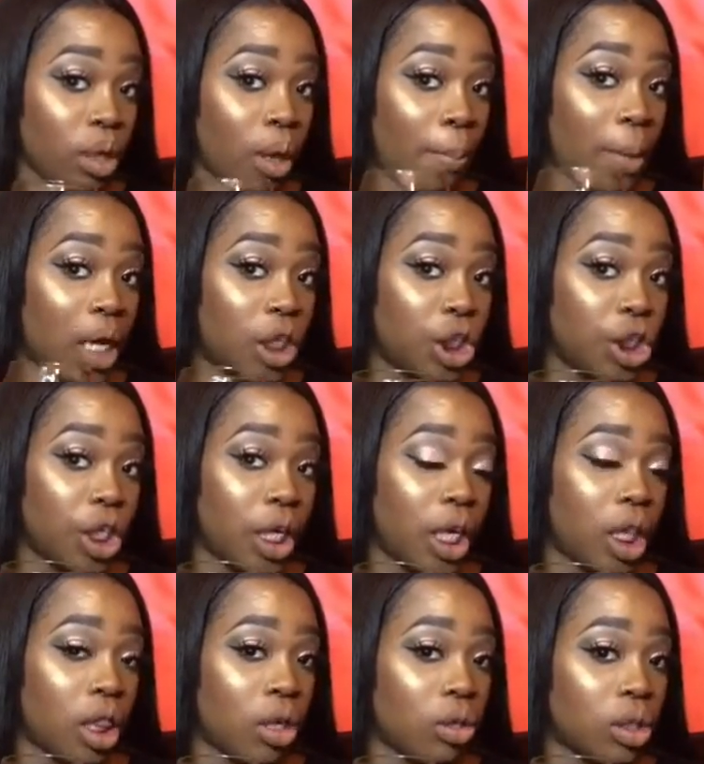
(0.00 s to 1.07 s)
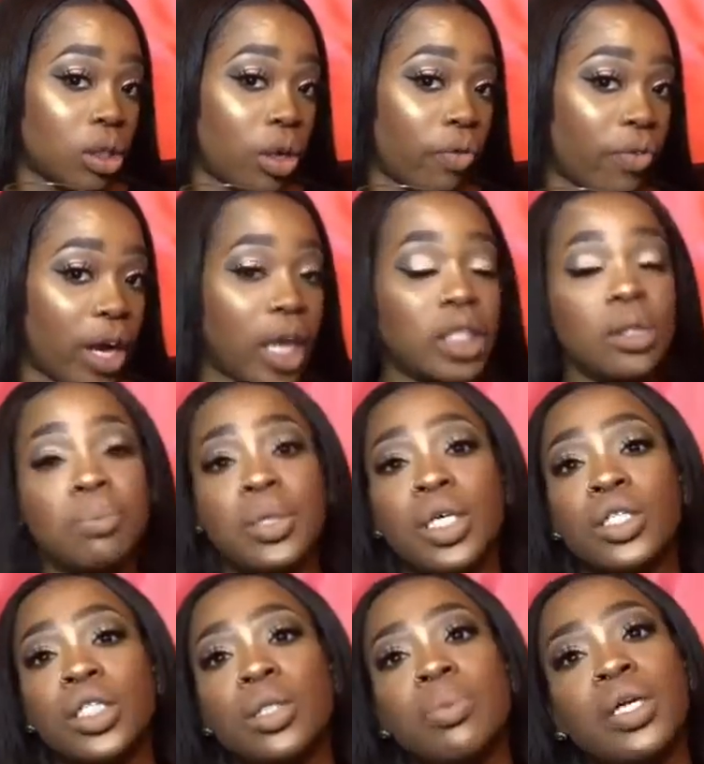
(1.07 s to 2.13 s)
make sure to hit those notification
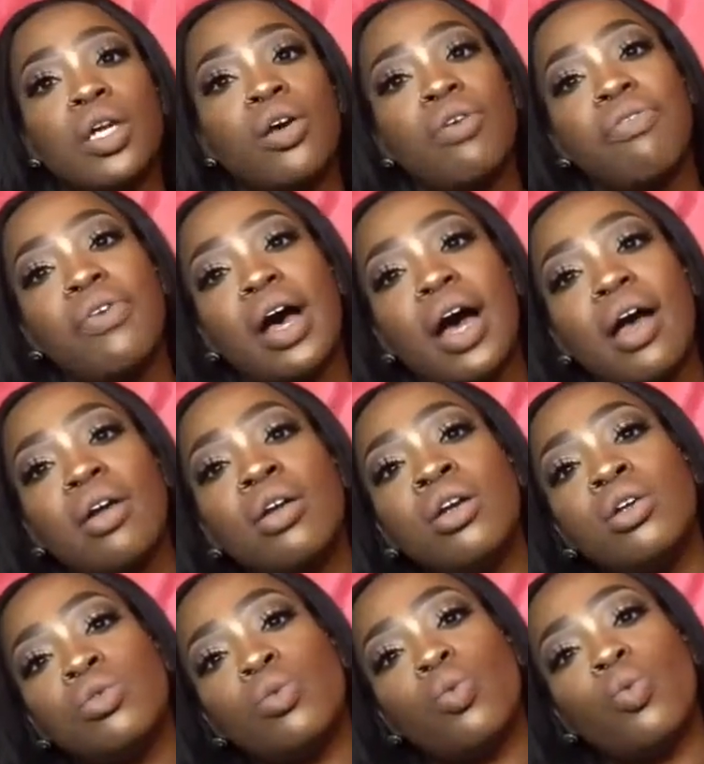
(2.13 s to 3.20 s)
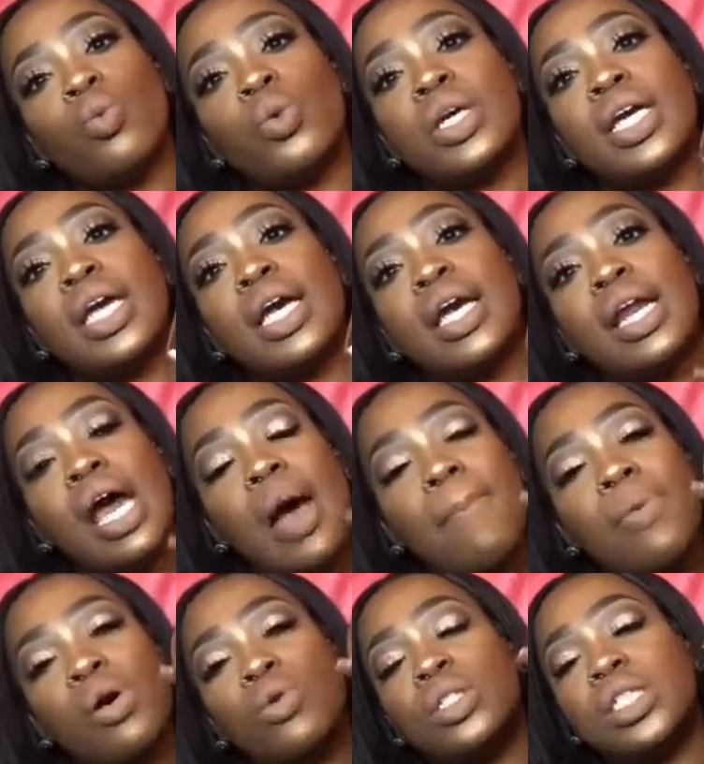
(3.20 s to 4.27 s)
bells to be notified when I
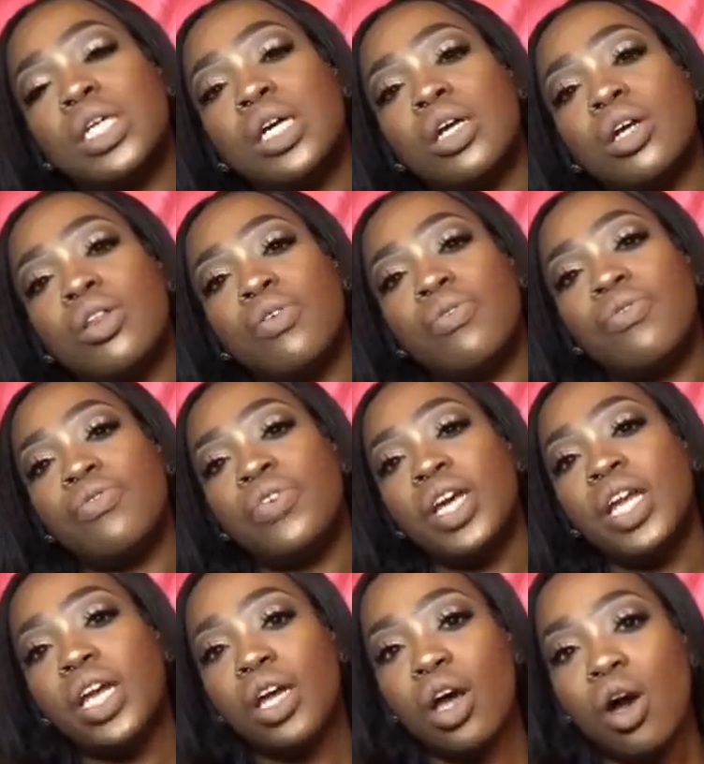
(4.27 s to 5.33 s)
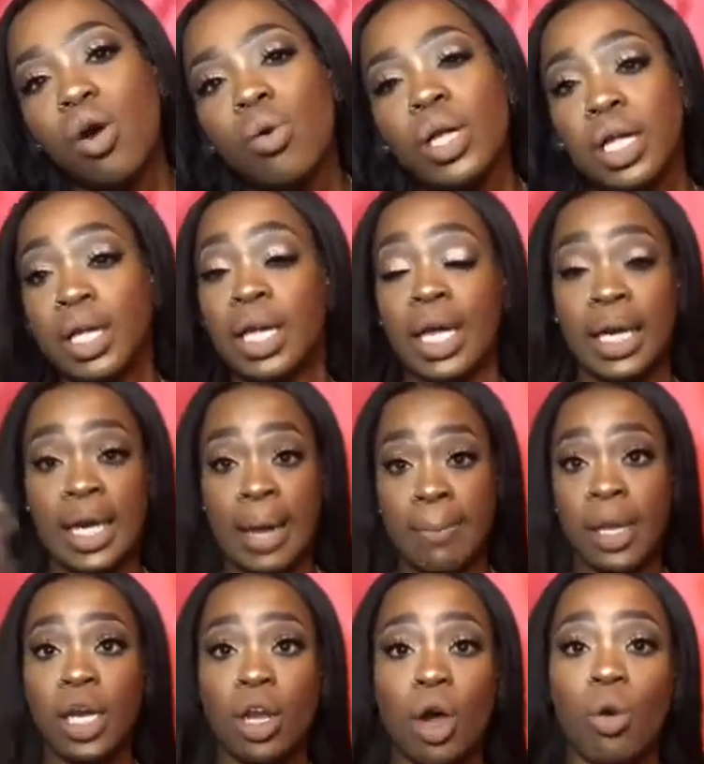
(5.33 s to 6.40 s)
post another video. And let
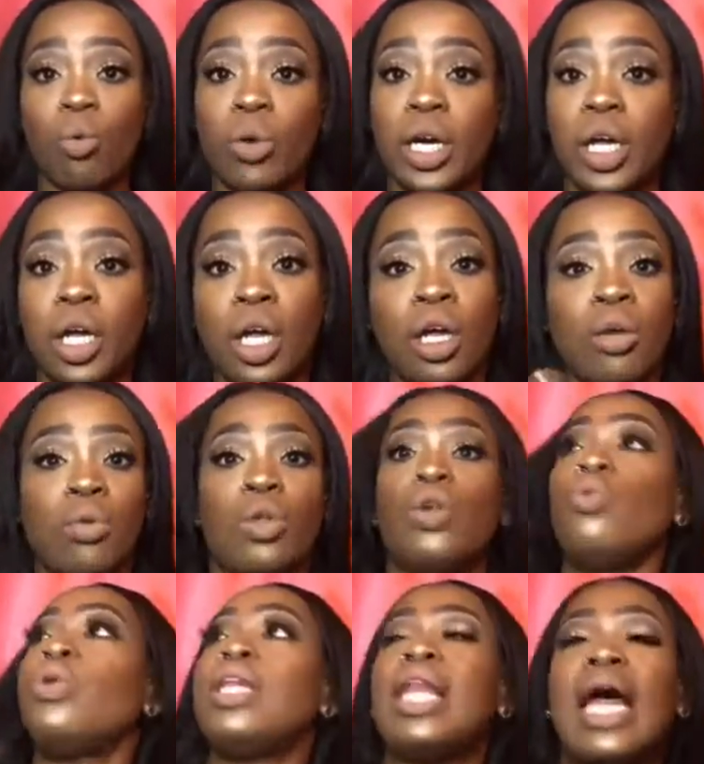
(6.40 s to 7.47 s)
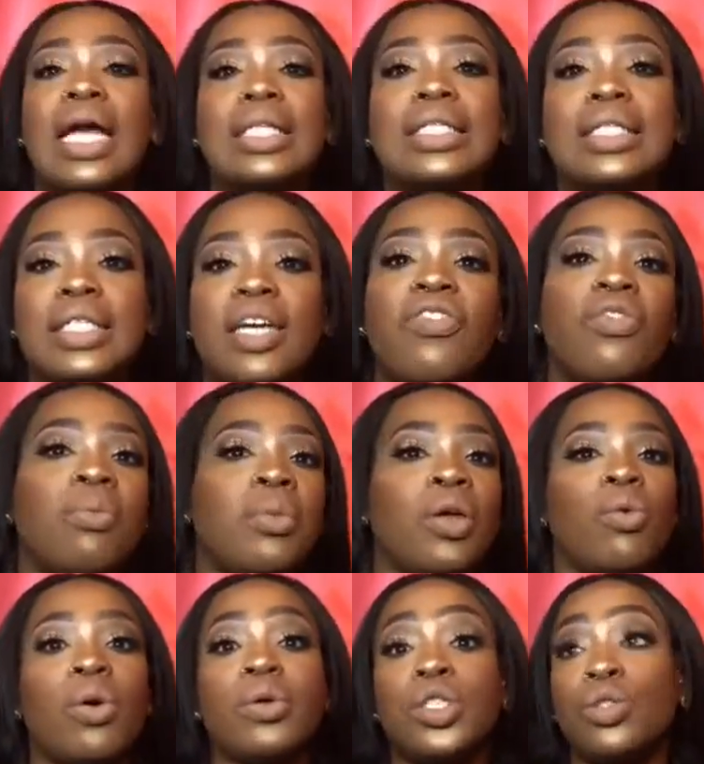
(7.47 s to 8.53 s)
me know what you would like to see from me.
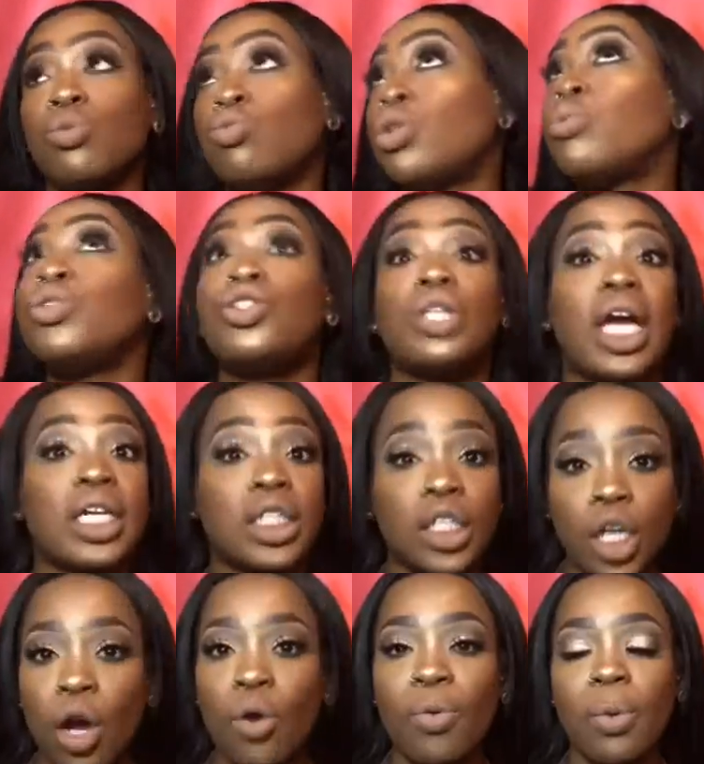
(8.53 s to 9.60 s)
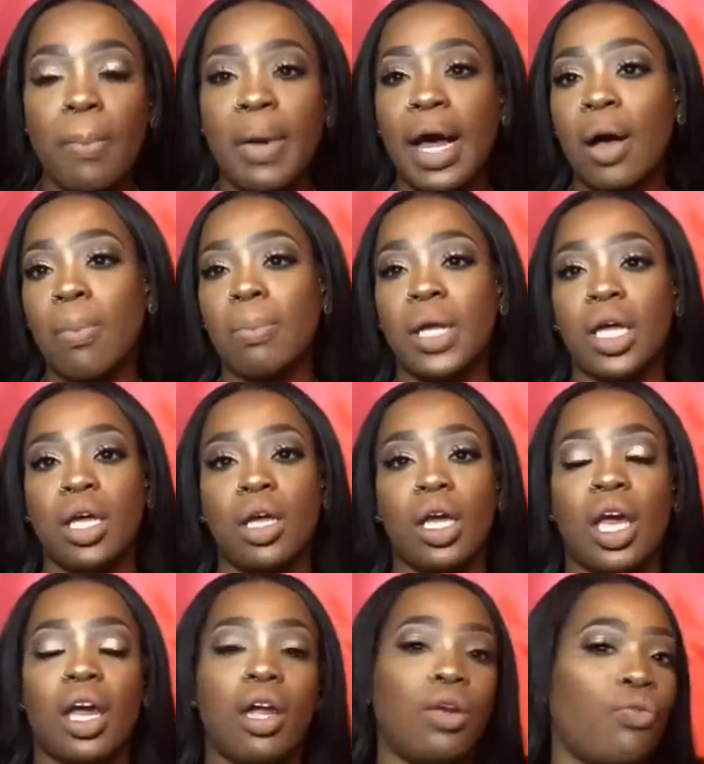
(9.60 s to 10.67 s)
What would you like to know about me
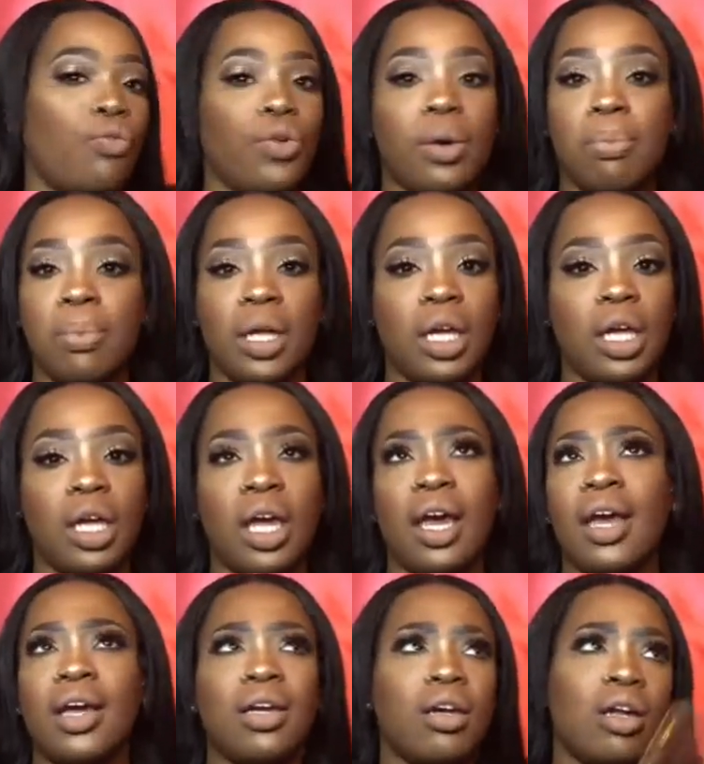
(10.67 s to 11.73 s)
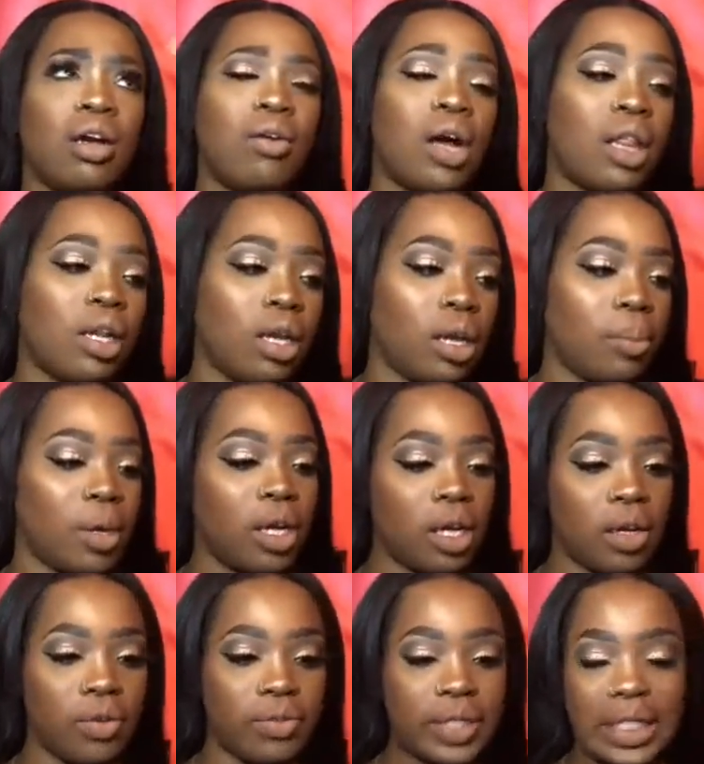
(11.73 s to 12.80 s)
and from me? And, you know, all of the
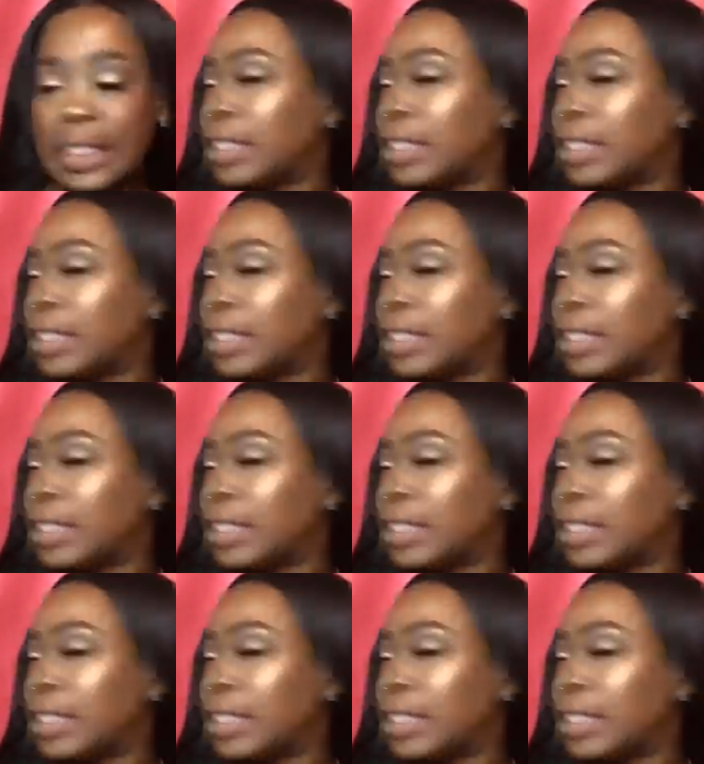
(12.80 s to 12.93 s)
above.